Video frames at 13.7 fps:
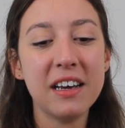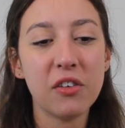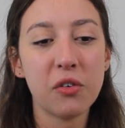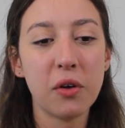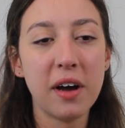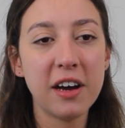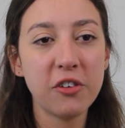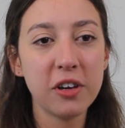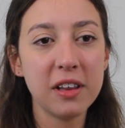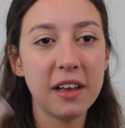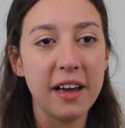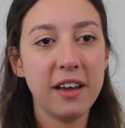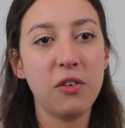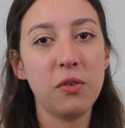So I actually
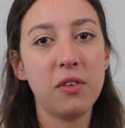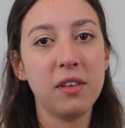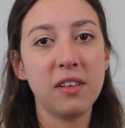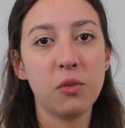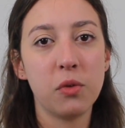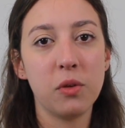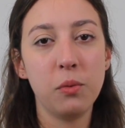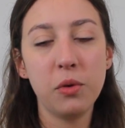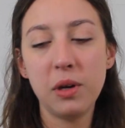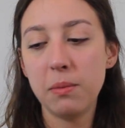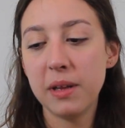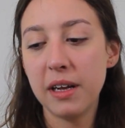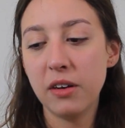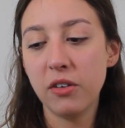like using this with a beauty
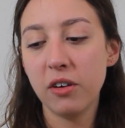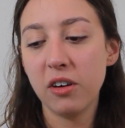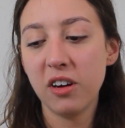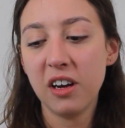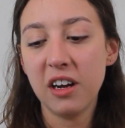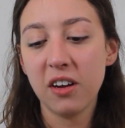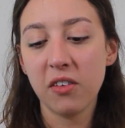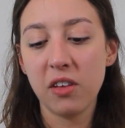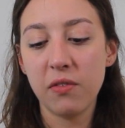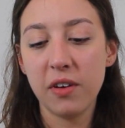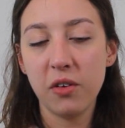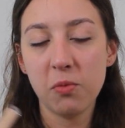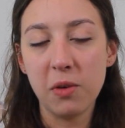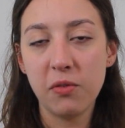blender, because if
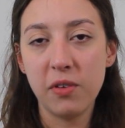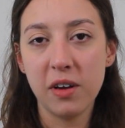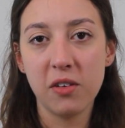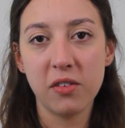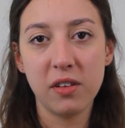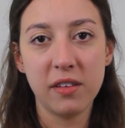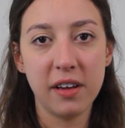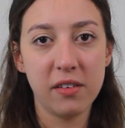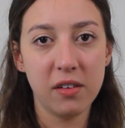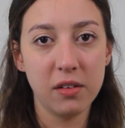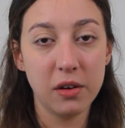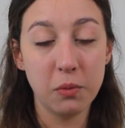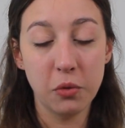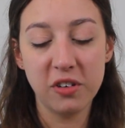I use my fingers it takes a
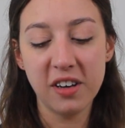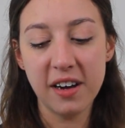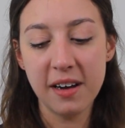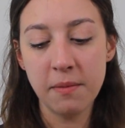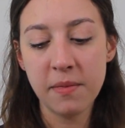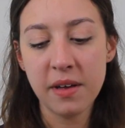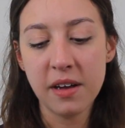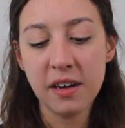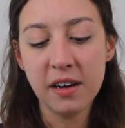lot more time.